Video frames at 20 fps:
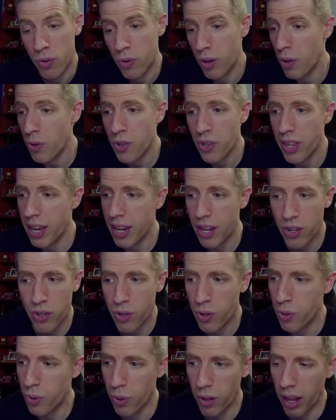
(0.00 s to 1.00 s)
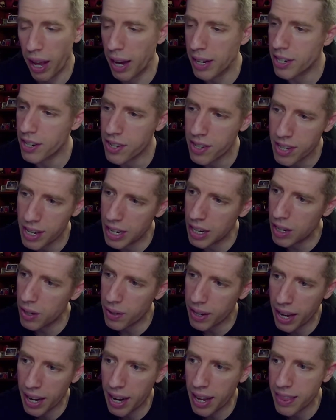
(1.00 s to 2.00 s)
Crow Sting is cool. I just, you
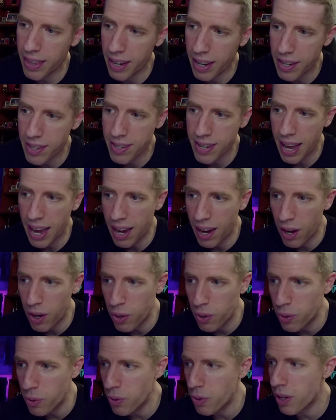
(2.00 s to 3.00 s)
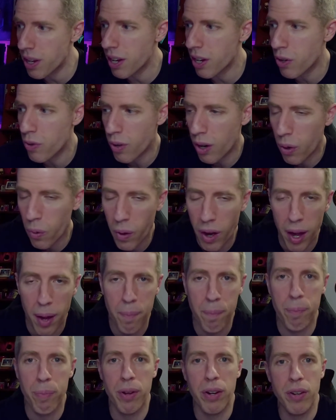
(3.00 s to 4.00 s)
know, again, I think it's how you grow
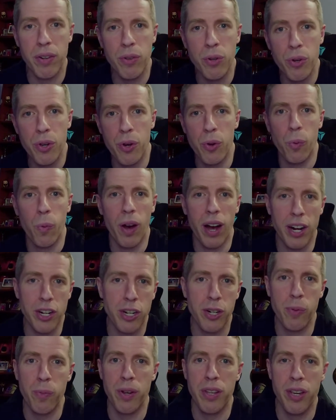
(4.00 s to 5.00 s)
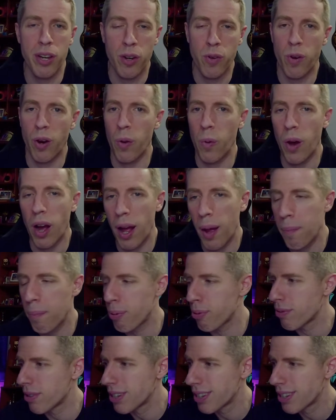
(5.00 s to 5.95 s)
up and who you're watching when you grow up